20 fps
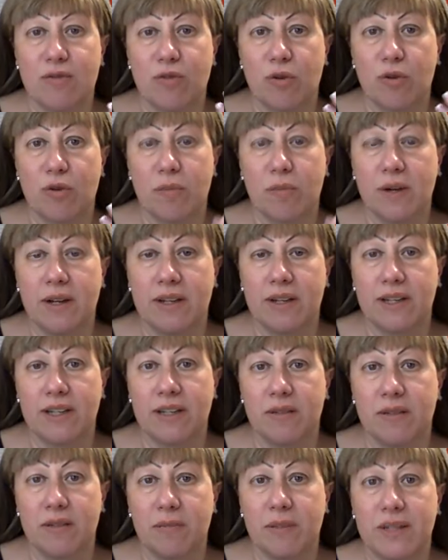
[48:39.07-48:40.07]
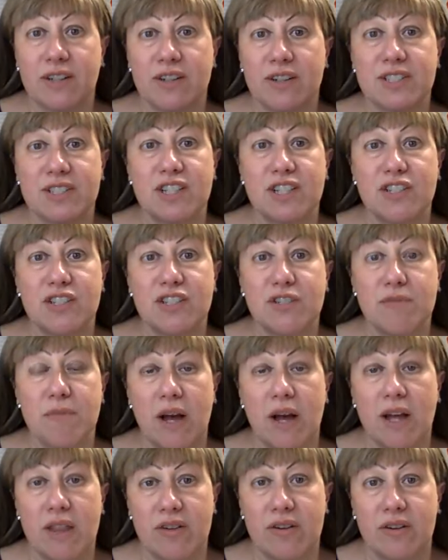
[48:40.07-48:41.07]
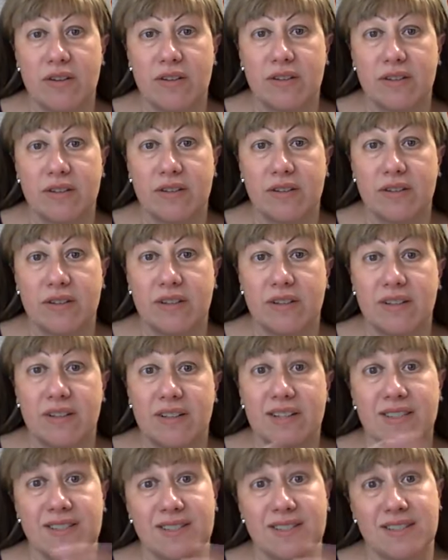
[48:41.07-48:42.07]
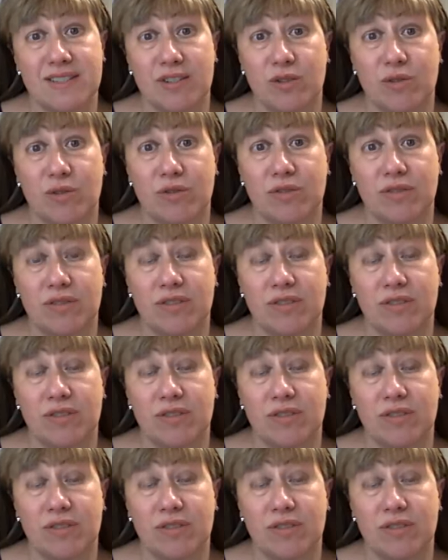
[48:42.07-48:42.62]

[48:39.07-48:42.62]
for money because his mother is ill.